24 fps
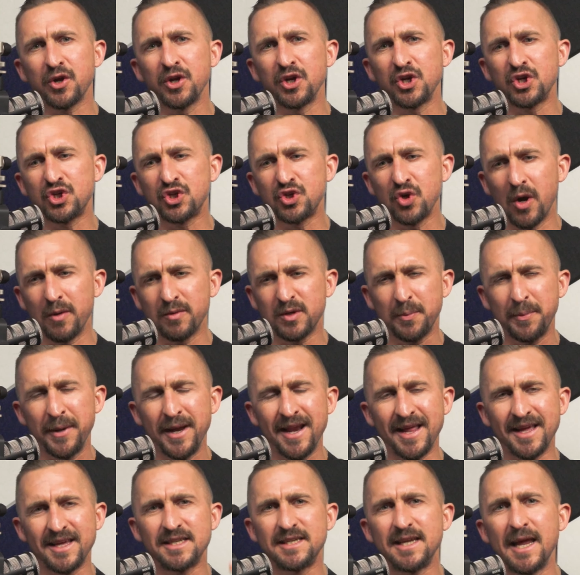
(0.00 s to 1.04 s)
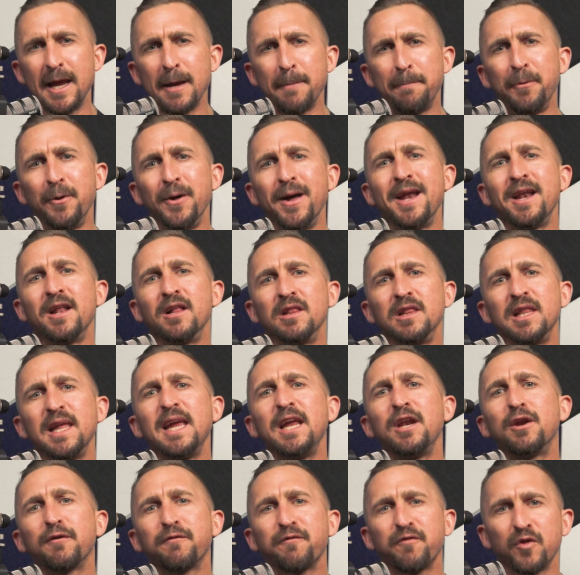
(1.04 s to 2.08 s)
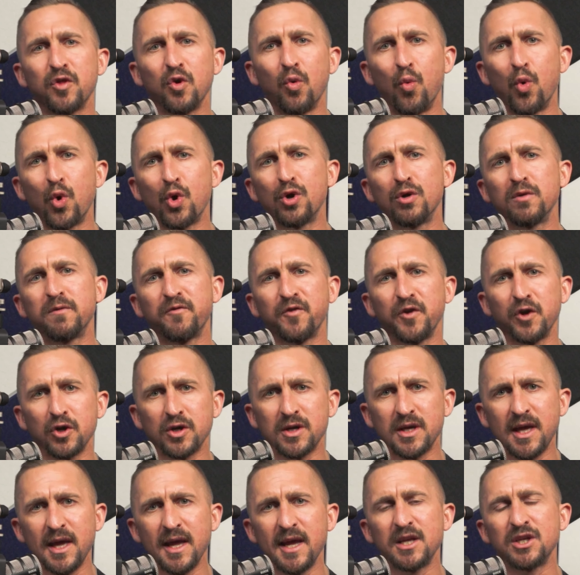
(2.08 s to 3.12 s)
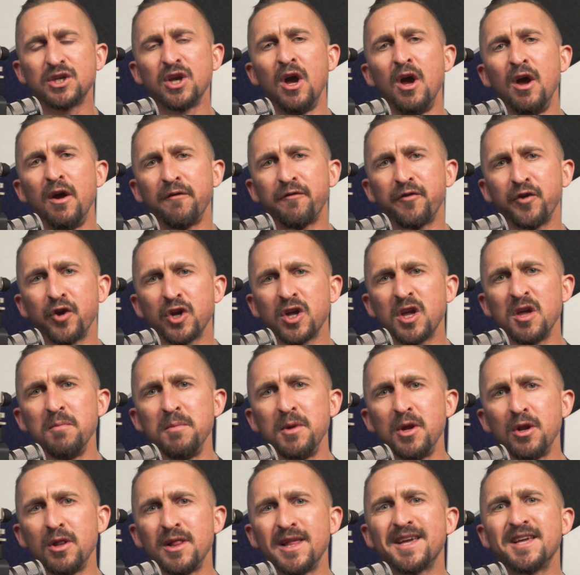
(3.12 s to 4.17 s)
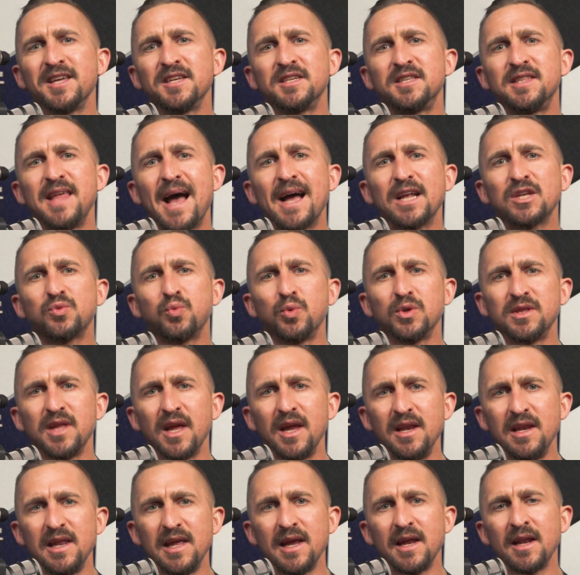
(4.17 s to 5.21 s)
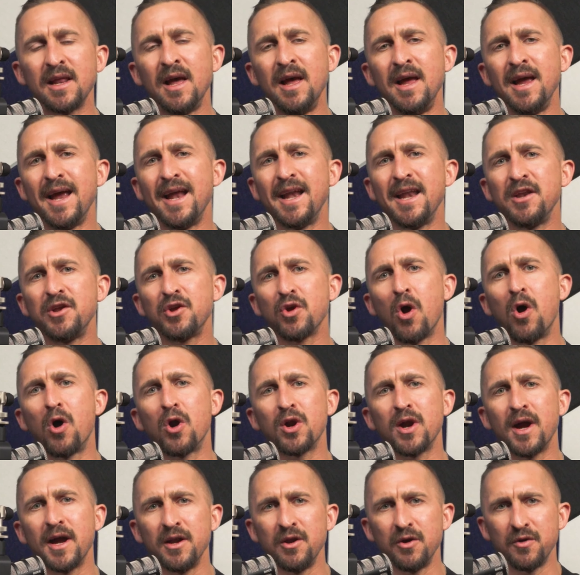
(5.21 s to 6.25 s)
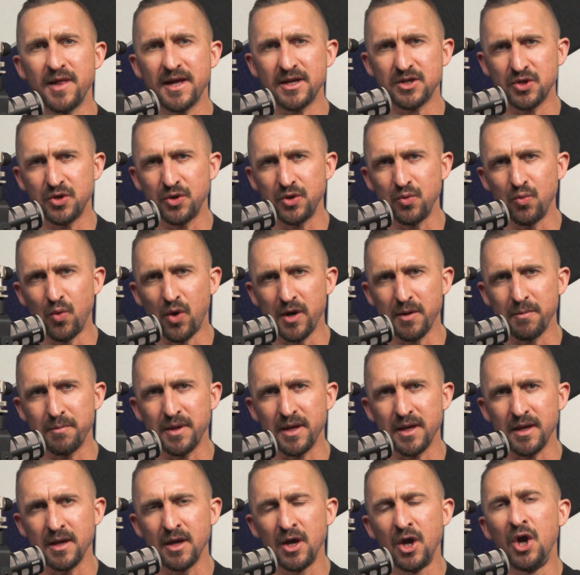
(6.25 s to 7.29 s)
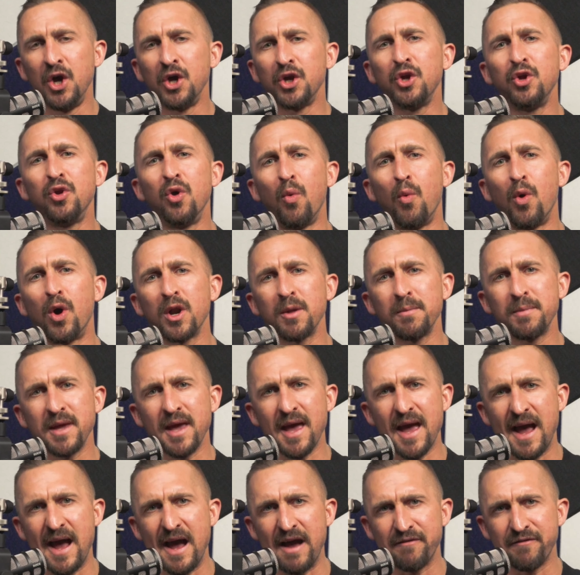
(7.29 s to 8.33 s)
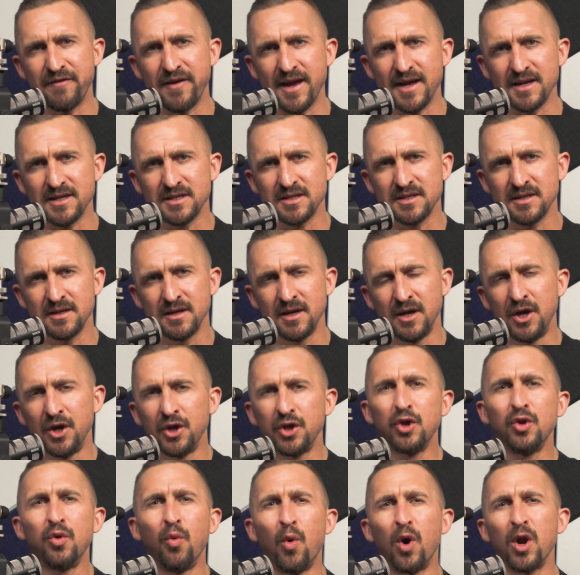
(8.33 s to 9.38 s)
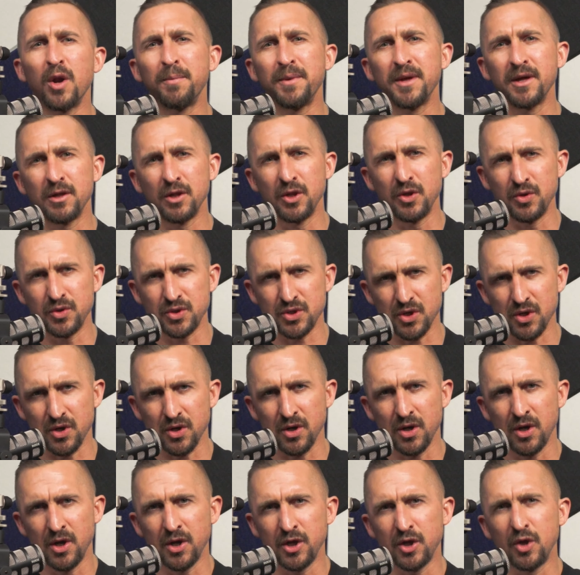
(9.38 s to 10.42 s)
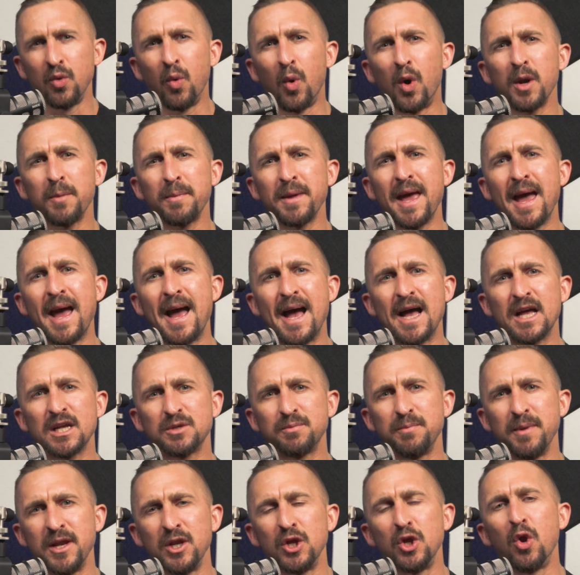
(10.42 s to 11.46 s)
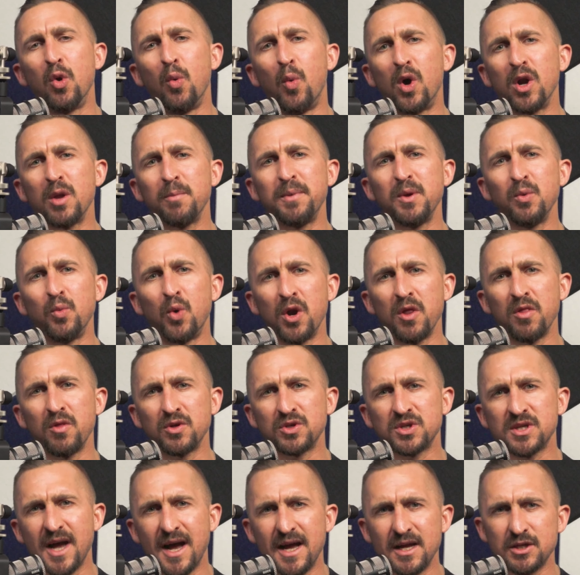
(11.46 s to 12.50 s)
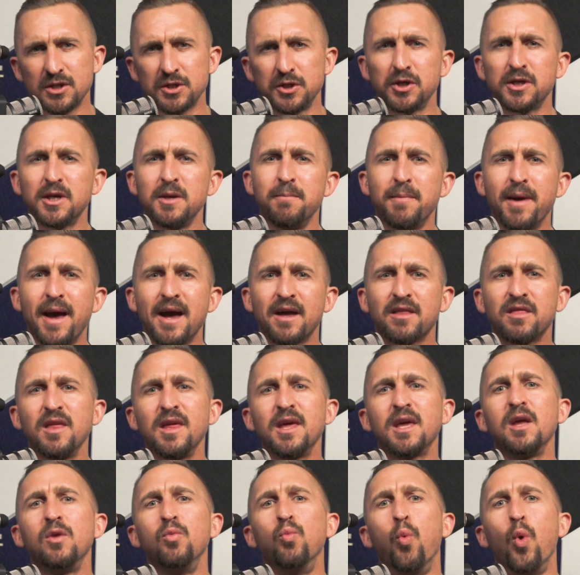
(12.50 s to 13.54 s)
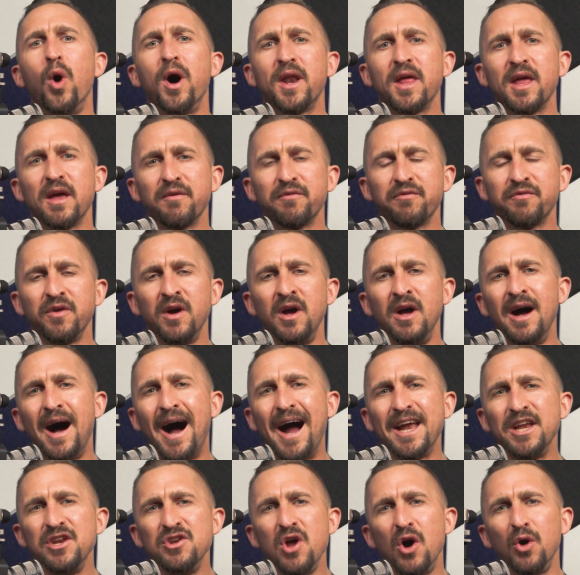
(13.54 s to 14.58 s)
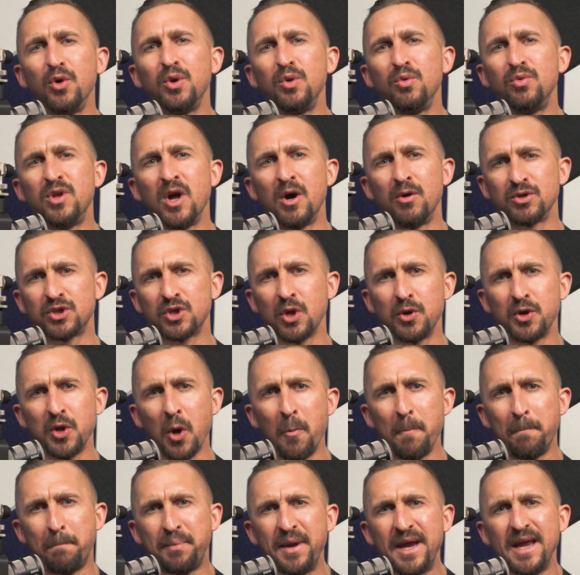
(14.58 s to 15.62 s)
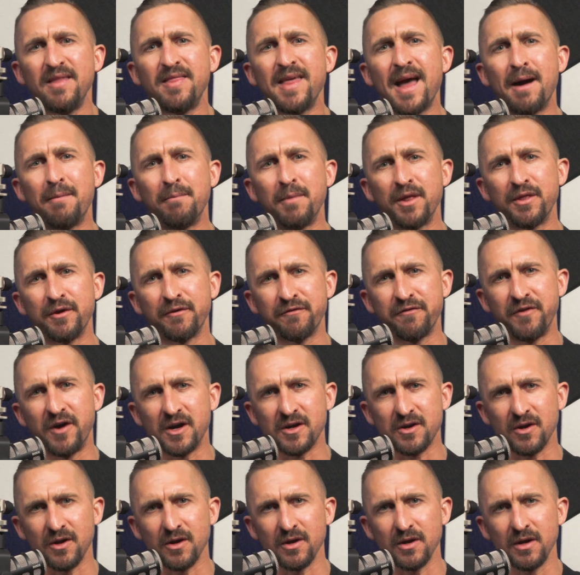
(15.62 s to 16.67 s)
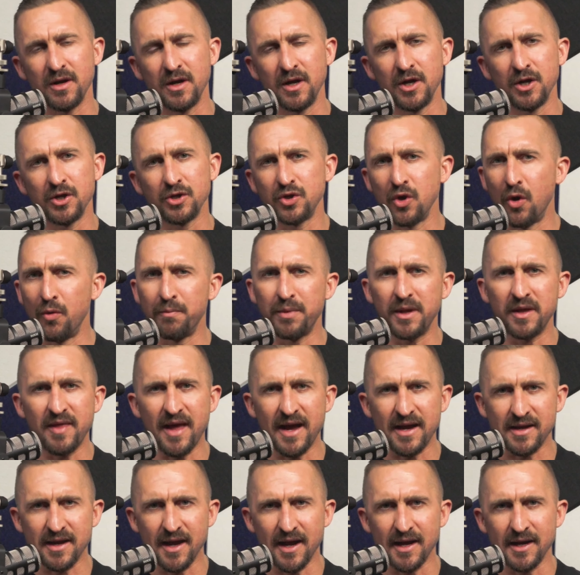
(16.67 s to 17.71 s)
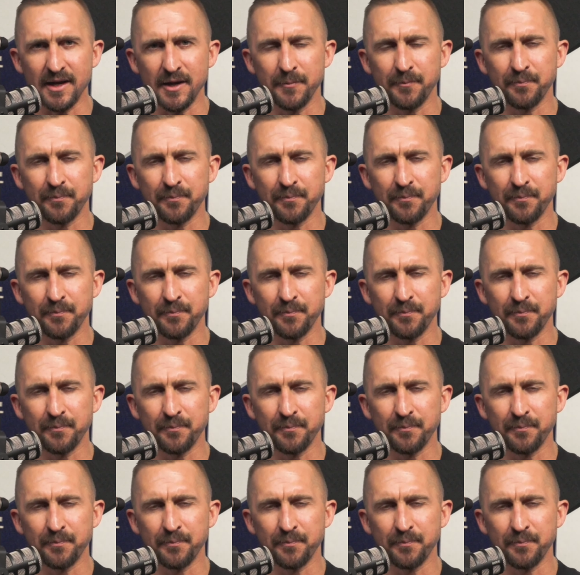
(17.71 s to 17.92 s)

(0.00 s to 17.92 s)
going to show up to be an example and a leader for the world, for your kids, for your community, because that's what they need. And in your heart, I know that's who you want to be. You don't want to be a half ass, you don't want to be a loser, you don't want to be a has been, you don't want to be one of those guys looking back thinking, what if? I know you don't. So don't be that motherfucker. Don't be that guy.